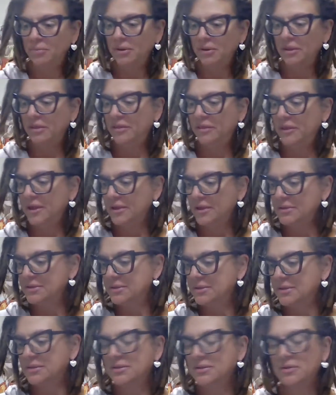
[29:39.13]
But
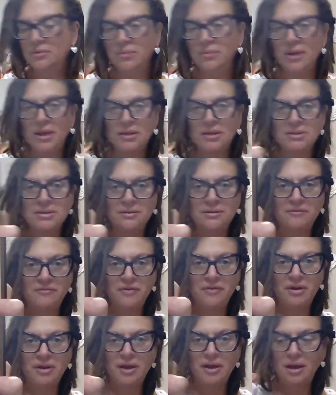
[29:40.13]
so we get to the
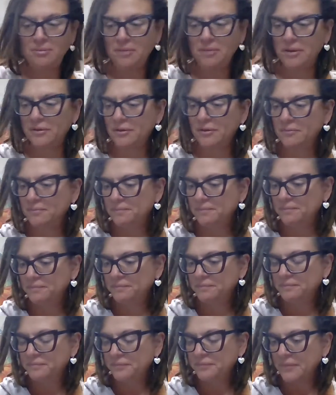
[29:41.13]
fairy godmother
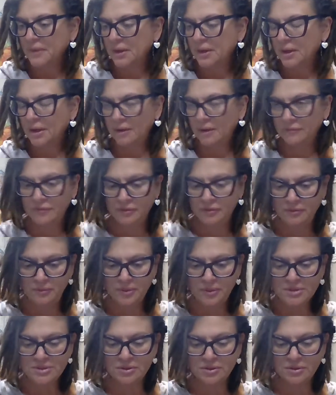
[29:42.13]
after
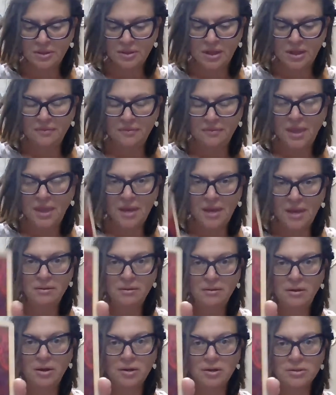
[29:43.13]
the wizard, and
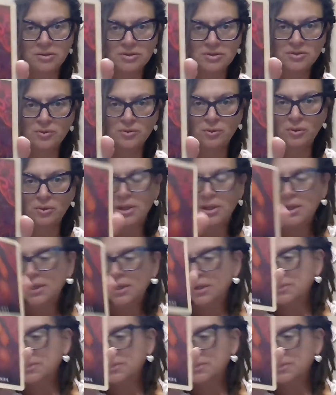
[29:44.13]
then heart and soul.